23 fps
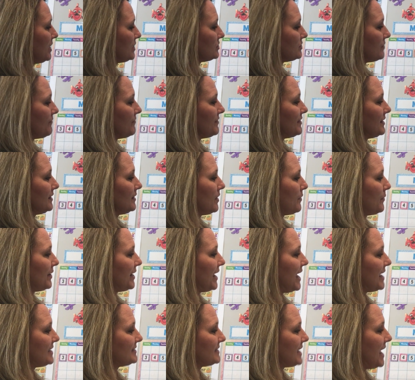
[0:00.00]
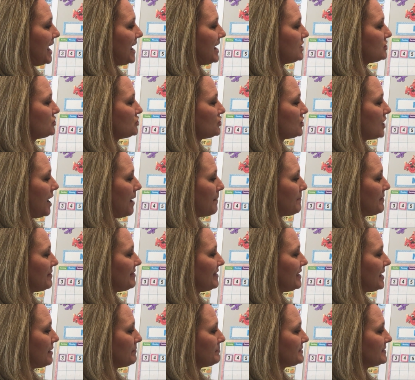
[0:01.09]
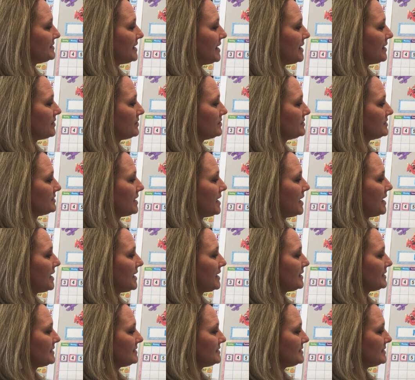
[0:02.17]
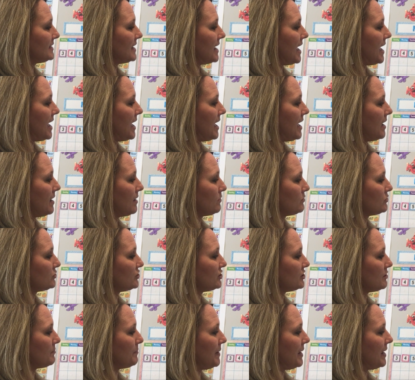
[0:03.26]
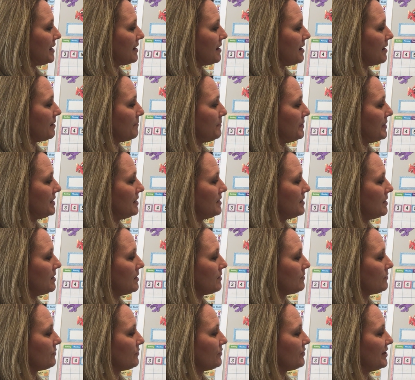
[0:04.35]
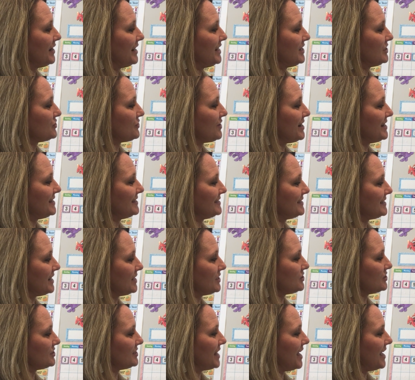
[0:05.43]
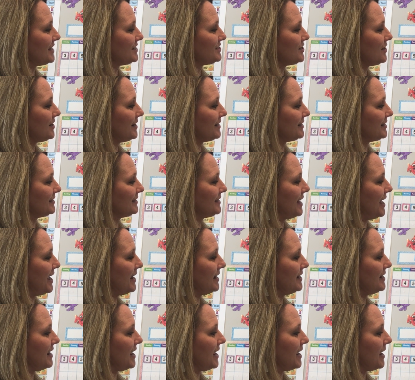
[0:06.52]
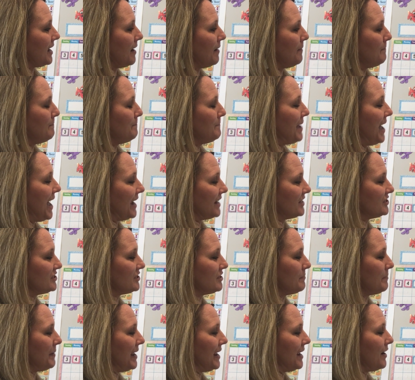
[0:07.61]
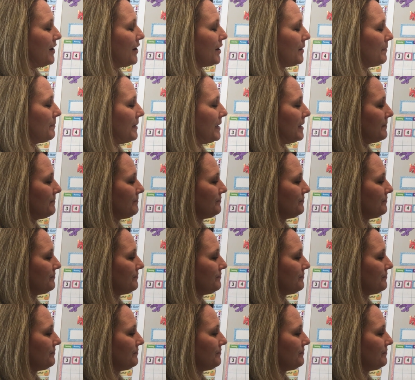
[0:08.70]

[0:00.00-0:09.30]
So for the lowercase h, top of the upstairs, down to the pink carpet, retrace, touch that dotted line, and come back to the pink carpet.